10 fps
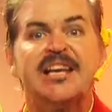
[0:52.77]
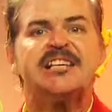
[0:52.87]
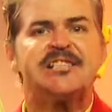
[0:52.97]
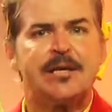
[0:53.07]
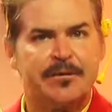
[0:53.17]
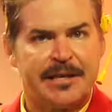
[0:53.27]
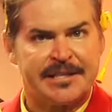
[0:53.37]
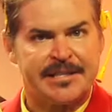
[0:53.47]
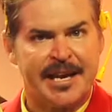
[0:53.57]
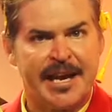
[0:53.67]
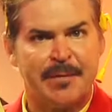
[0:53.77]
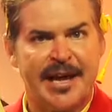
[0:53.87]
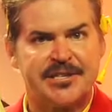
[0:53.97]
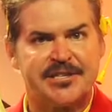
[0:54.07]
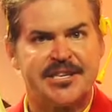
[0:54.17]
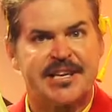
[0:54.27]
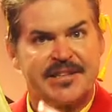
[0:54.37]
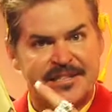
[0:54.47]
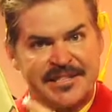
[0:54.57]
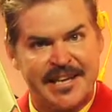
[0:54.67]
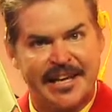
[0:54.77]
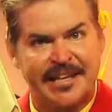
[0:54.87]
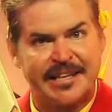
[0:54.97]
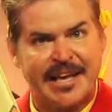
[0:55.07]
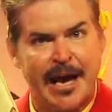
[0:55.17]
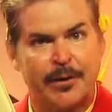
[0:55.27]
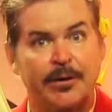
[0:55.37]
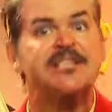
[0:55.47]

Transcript: Serious Sam H D, the second encounter.